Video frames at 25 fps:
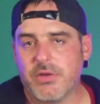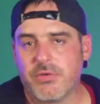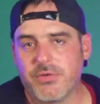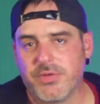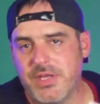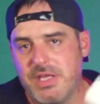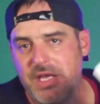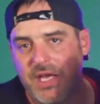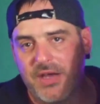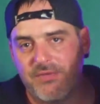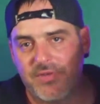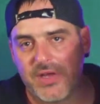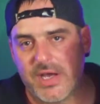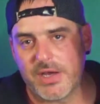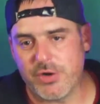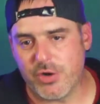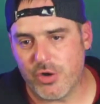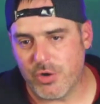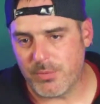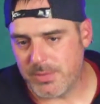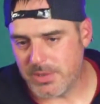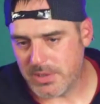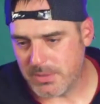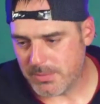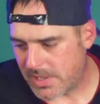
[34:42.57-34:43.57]
have not
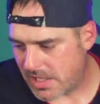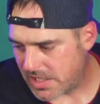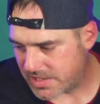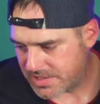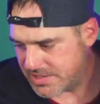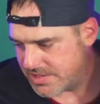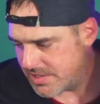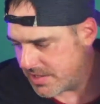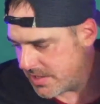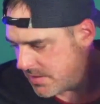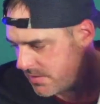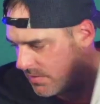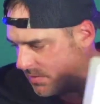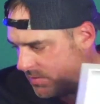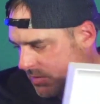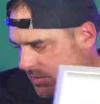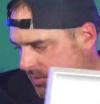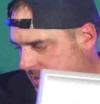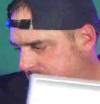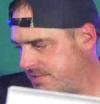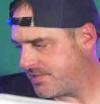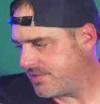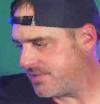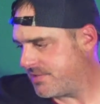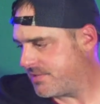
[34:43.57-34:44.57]
opened the box yet. This
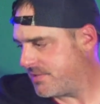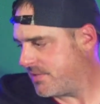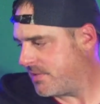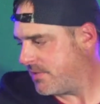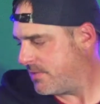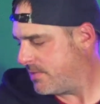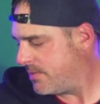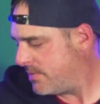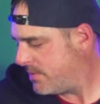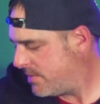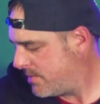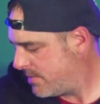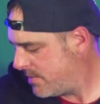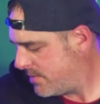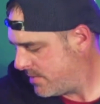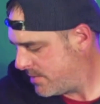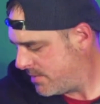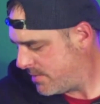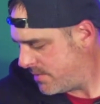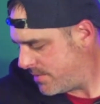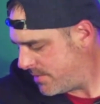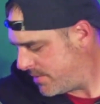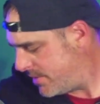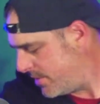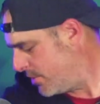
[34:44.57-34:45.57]
is
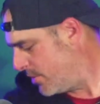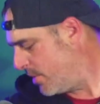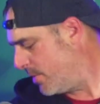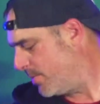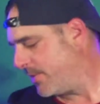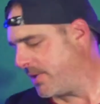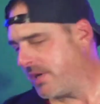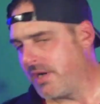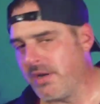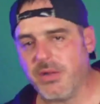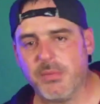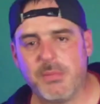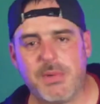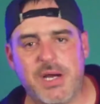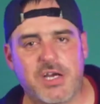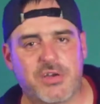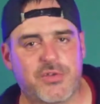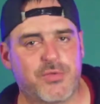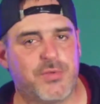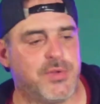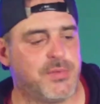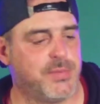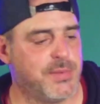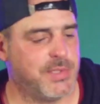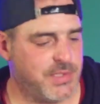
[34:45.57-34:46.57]
you're opening the box with
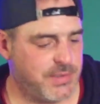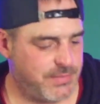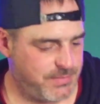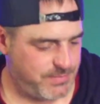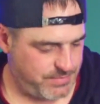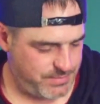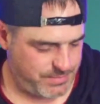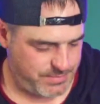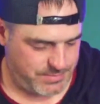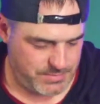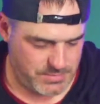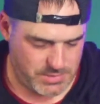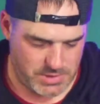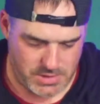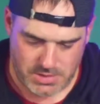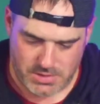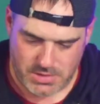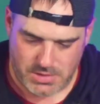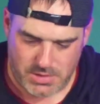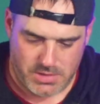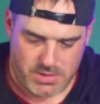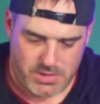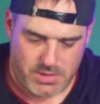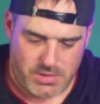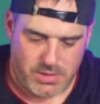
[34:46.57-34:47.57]
me.
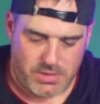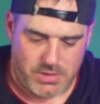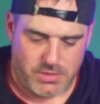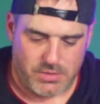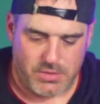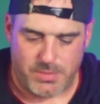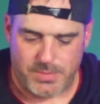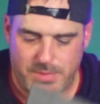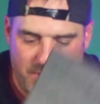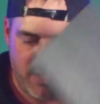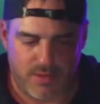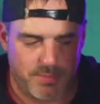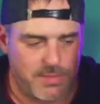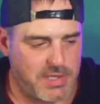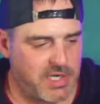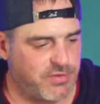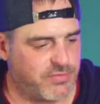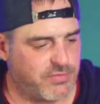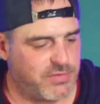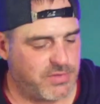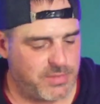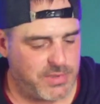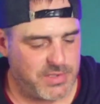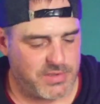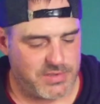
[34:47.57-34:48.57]
You're opening the box with
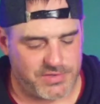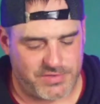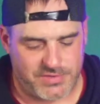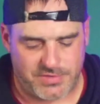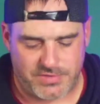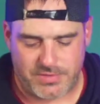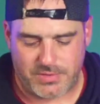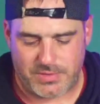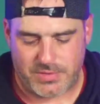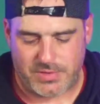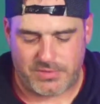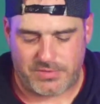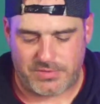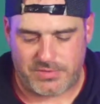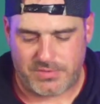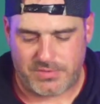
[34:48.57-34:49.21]
me. Let's do this.